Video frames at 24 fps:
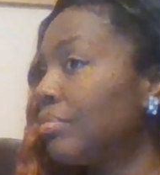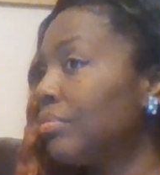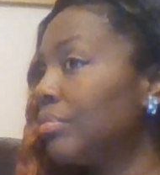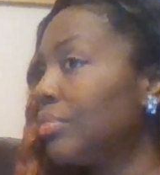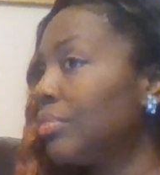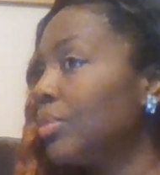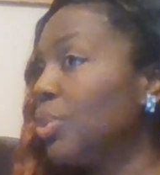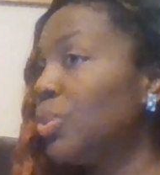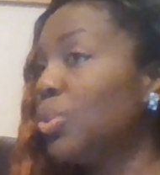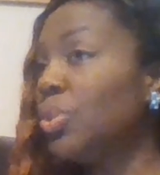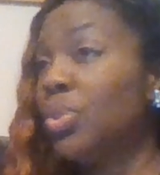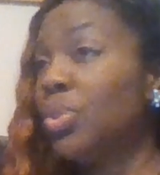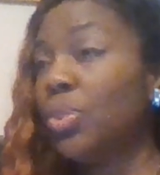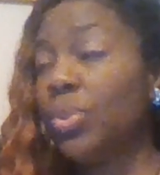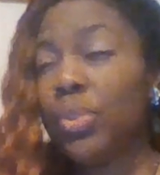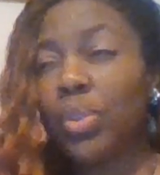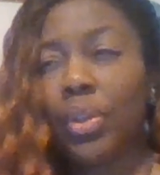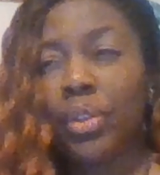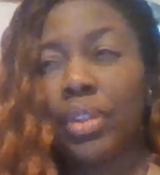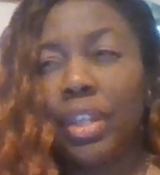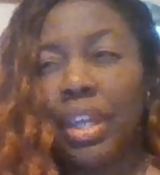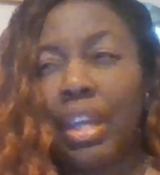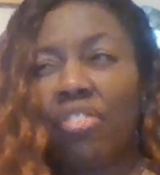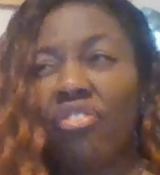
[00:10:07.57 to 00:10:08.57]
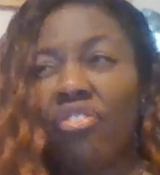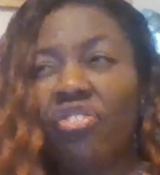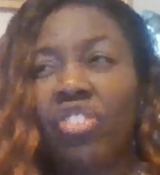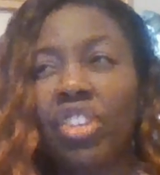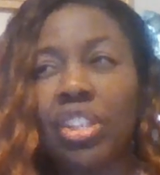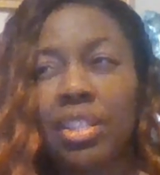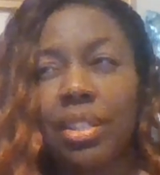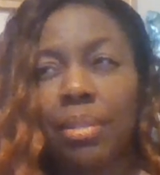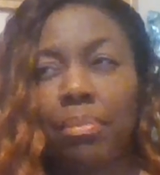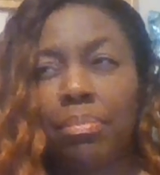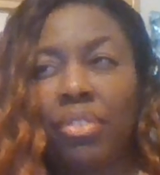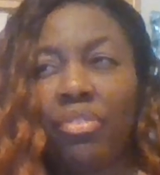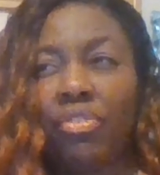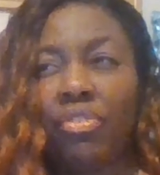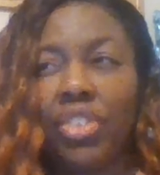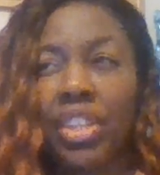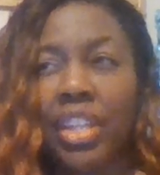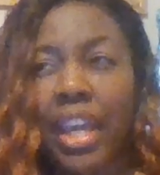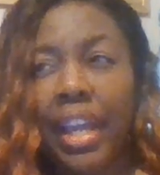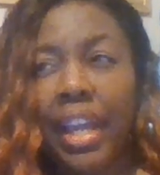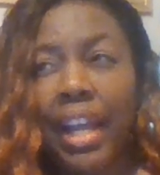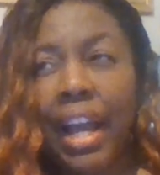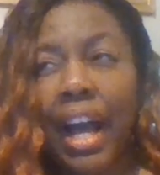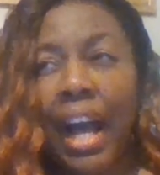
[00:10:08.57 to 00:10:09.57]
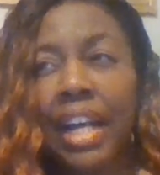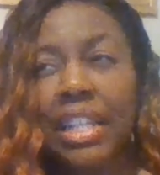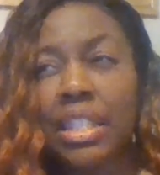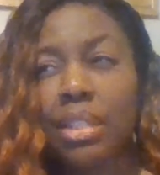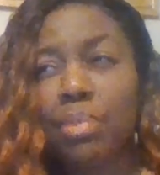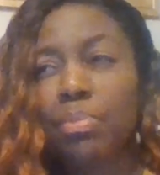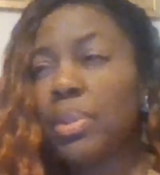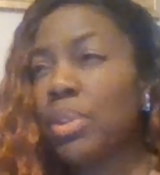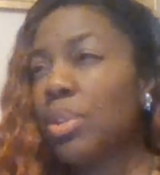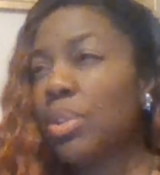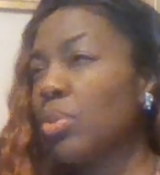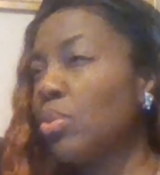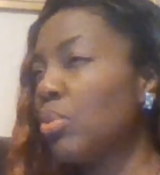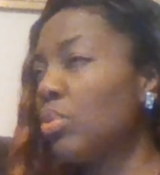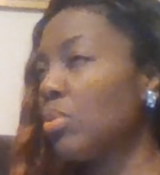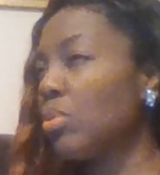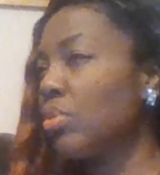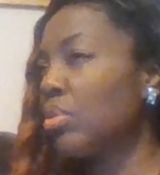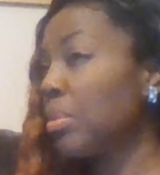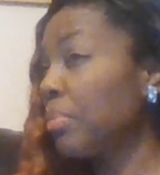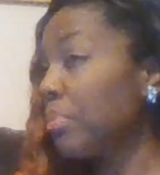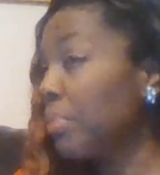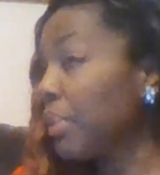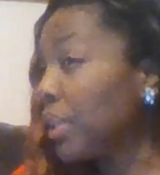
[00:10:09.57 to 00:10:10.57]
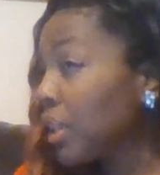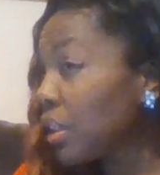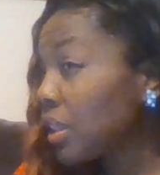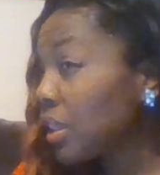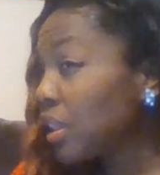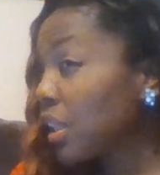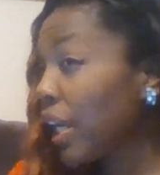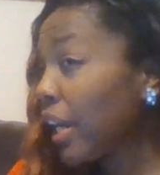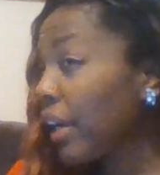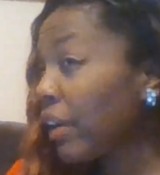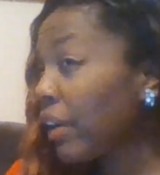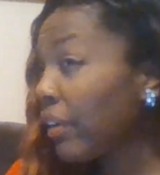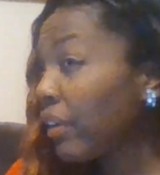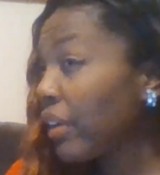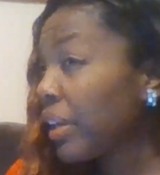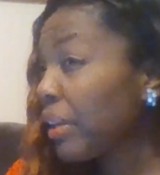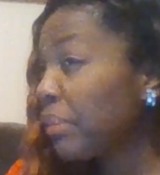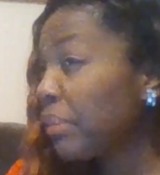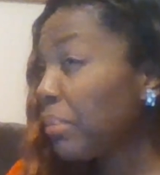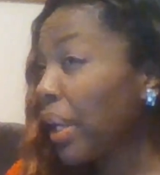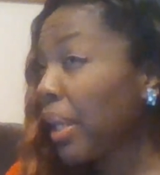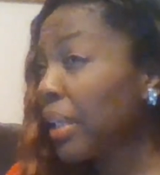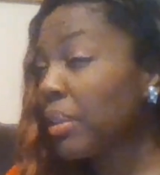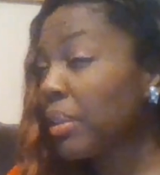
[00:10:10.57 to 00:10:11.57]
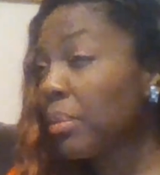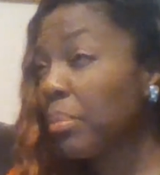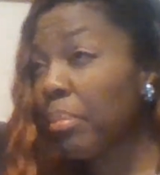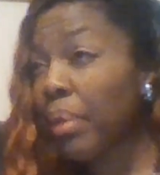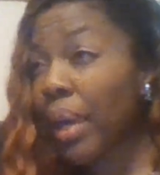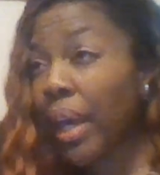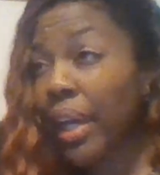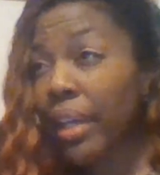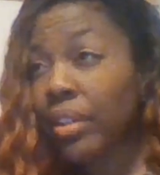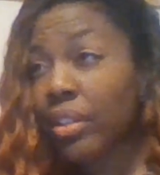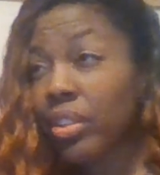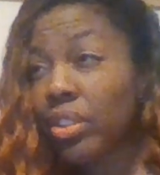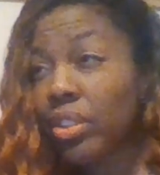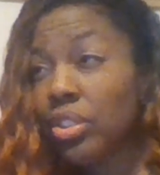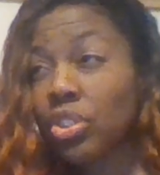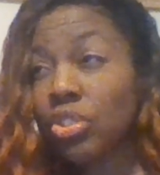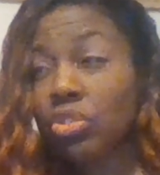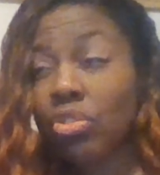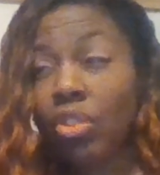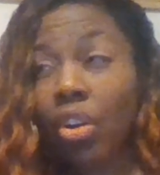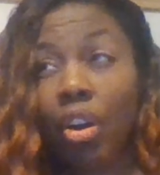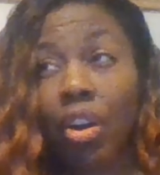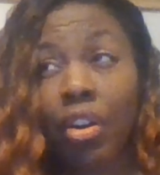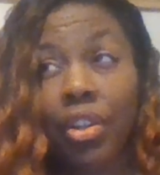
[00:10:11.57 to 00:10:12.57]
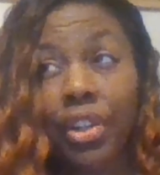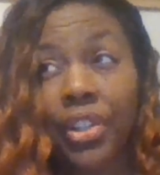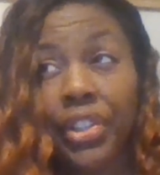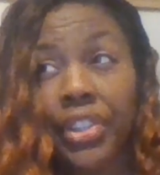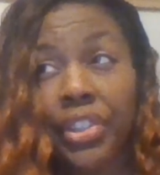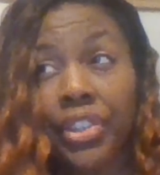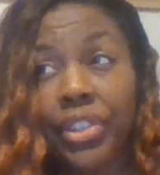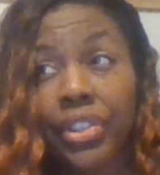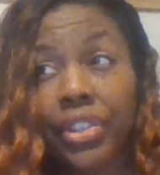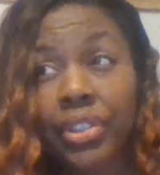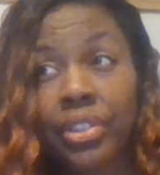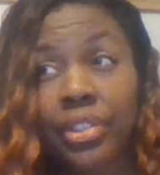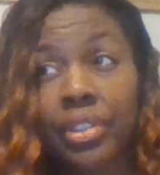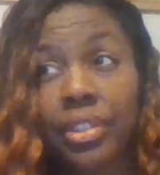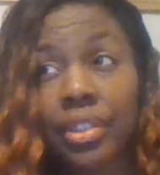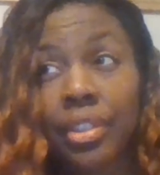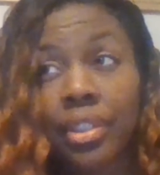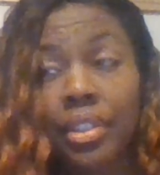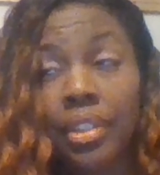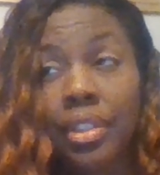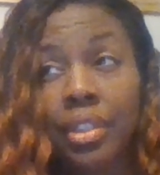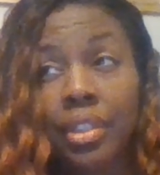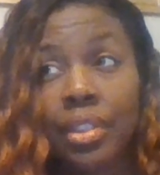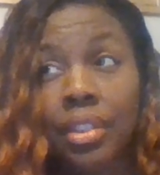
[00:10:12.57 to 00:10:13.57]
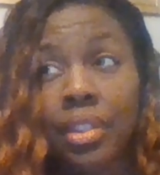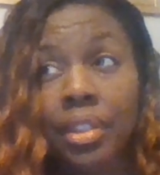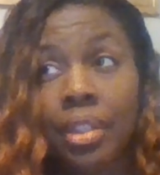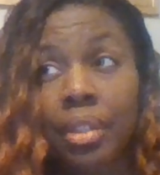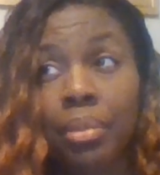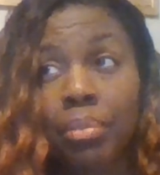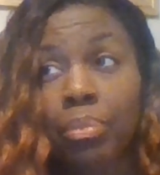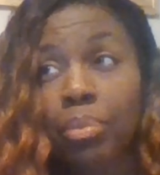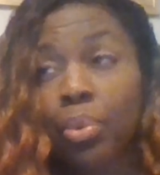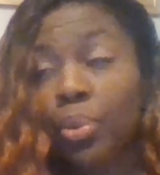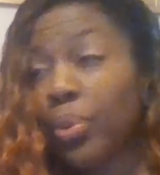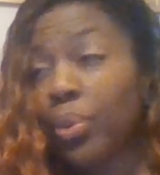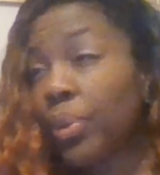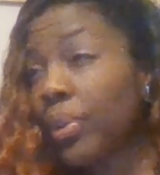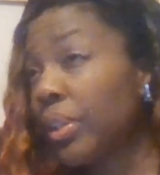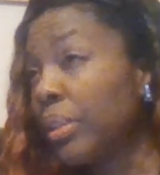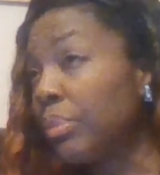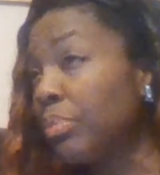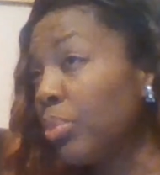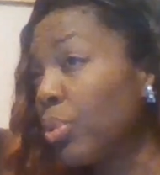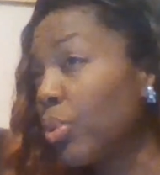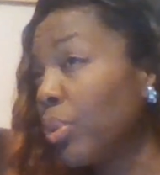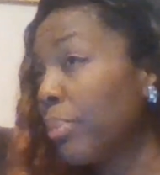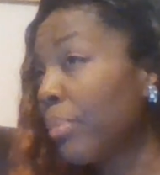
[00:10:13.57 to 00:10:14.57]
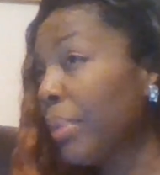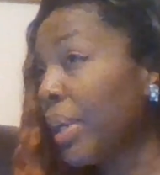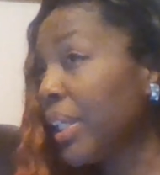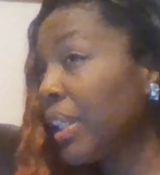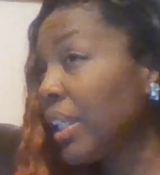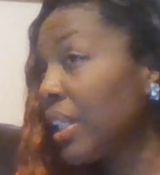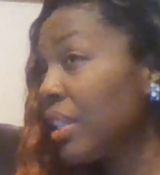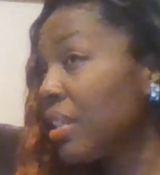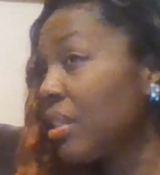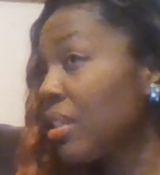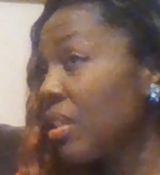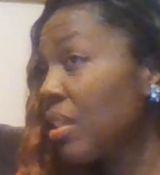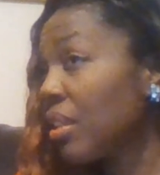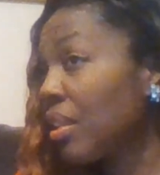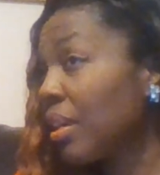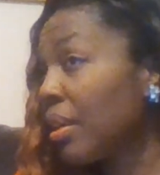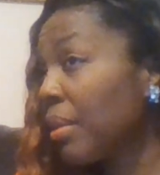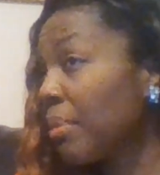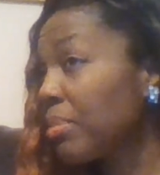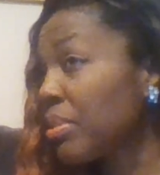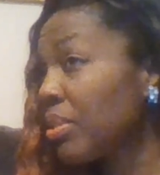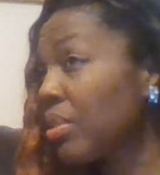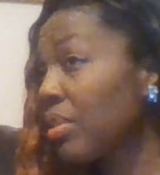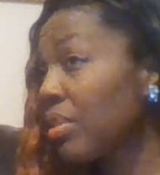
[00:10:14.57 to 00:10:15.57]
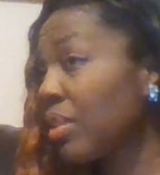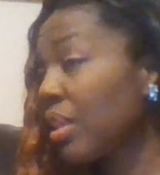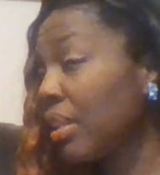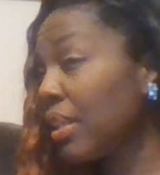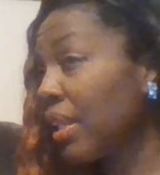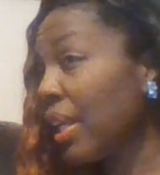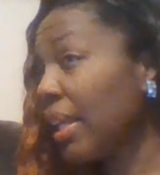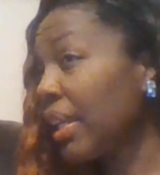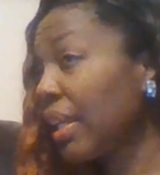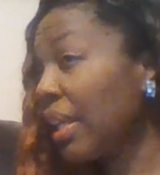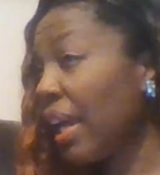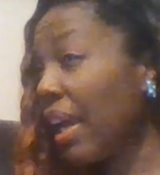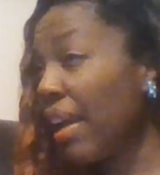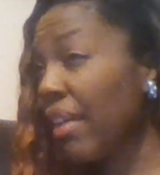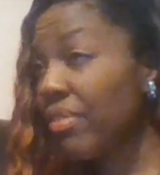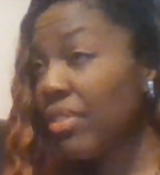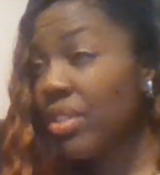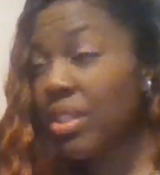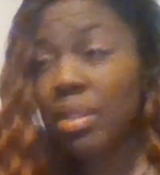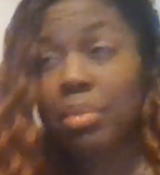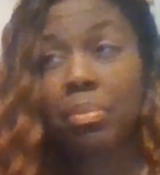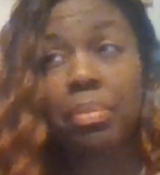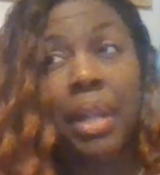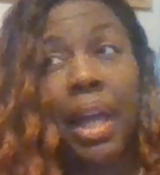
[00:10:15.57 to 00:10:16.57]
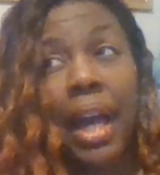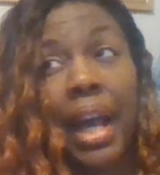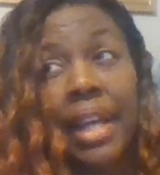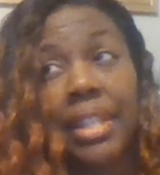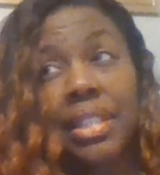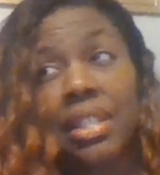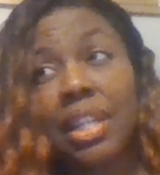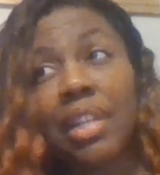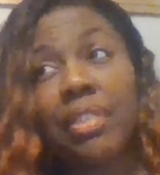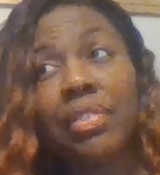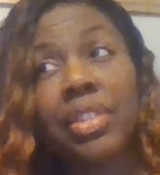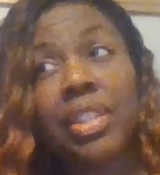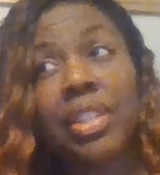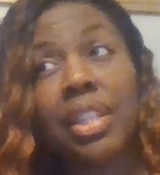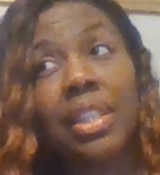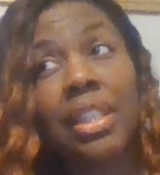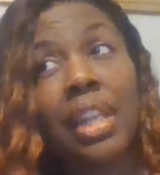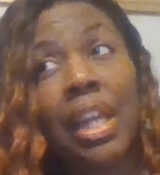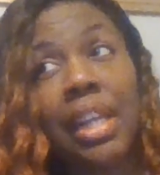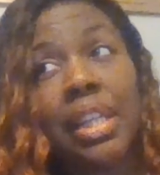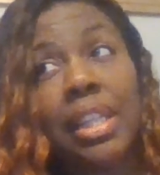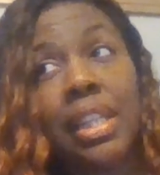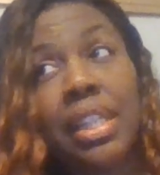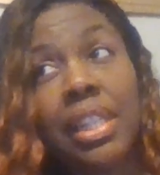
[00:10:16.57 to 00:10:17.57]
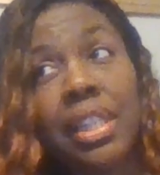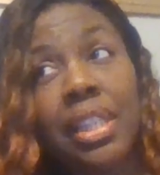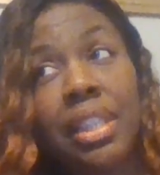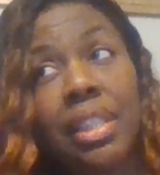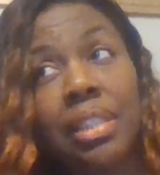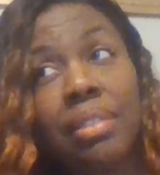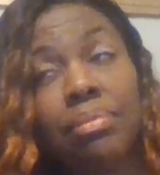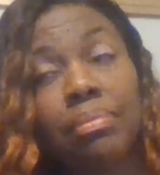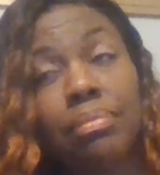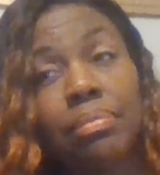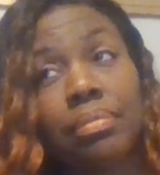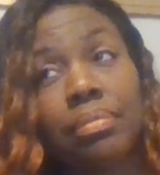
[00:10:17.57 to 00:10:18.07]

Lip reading: You do know that he fixed up the VA hospitals, the military, made them better, stronger, poured more money into them so that they can have the supplies and everything they need.